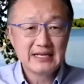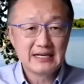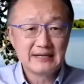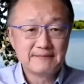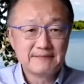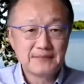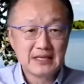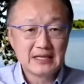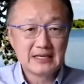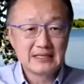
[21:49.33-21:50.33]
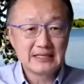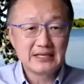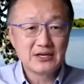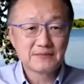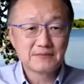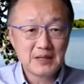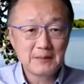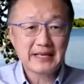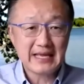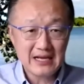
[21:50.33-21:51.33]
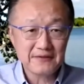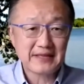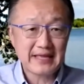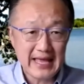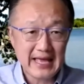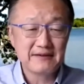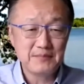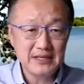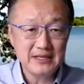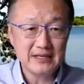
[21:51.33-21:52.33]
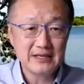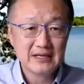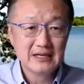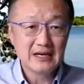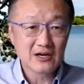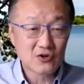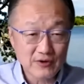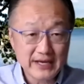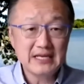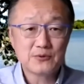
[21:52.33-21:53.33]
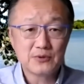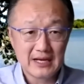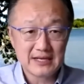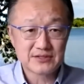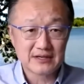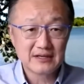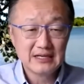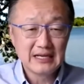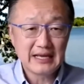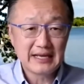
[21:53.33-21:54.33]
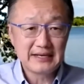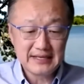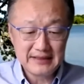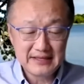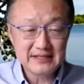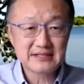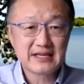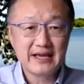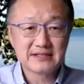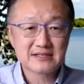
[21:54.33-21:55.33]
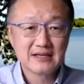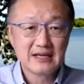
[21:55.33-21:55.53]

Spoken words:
You know, public health can be a great equalizer, and in this case,